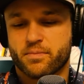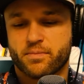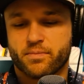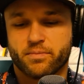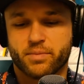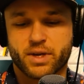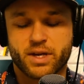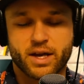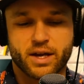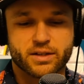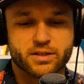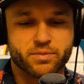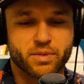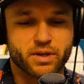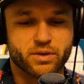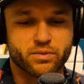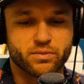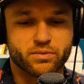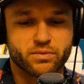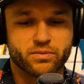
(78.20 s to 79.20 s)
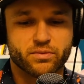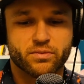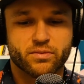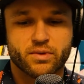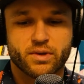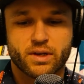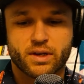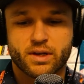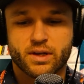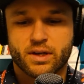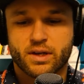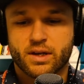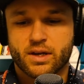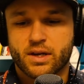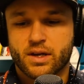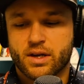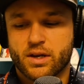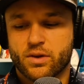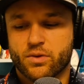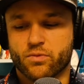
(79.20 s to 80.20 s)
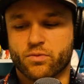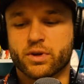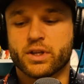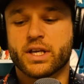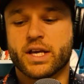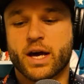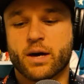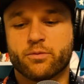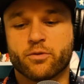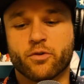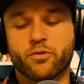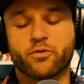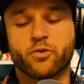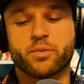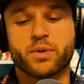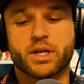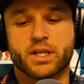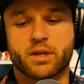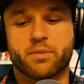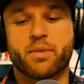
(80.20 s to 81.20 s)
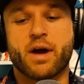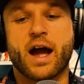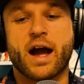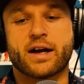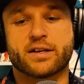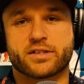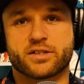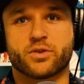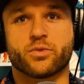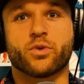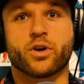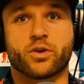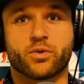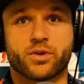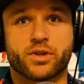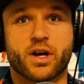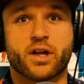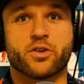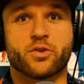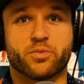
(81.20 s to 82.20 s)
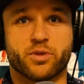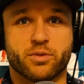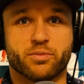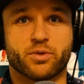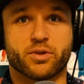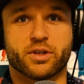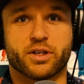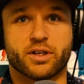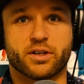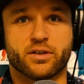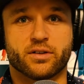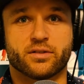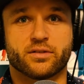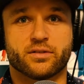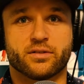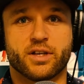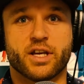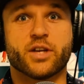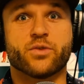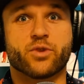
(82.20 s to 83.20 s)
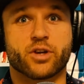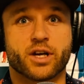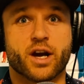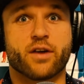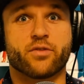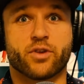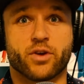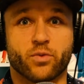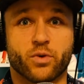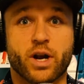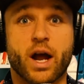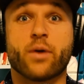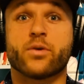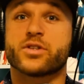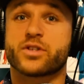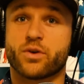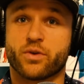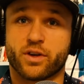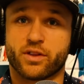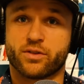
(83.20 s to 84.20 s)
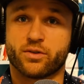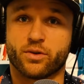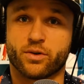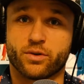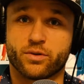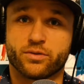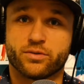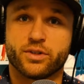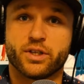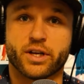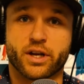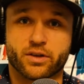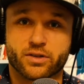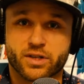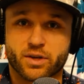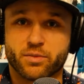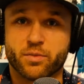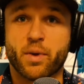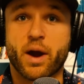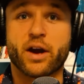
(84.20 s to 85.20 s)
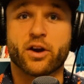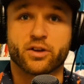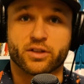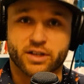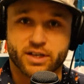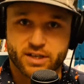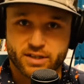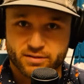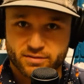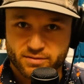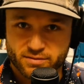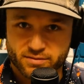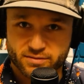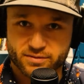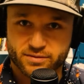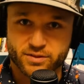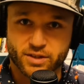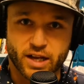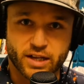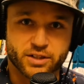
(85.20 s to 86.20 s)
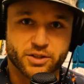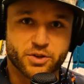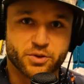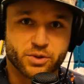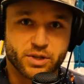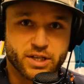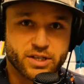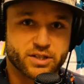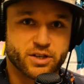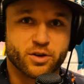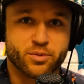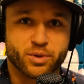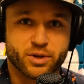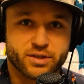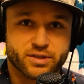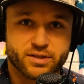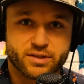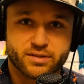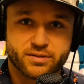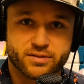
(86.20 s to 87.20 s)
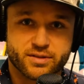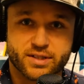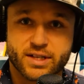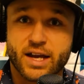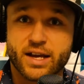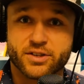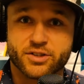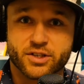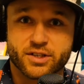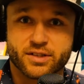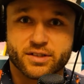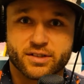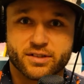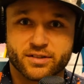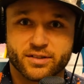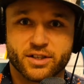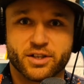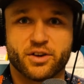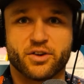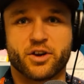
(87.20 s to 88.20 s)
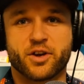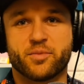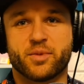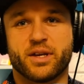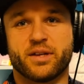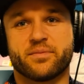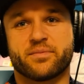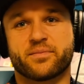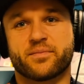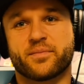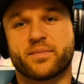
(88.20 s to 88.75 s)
yeah, it's been really helpful for me in the past to work with other people that are in recovery when I was going through, some of my early, like newly sober stages. Mm-hmm. You know what I mean?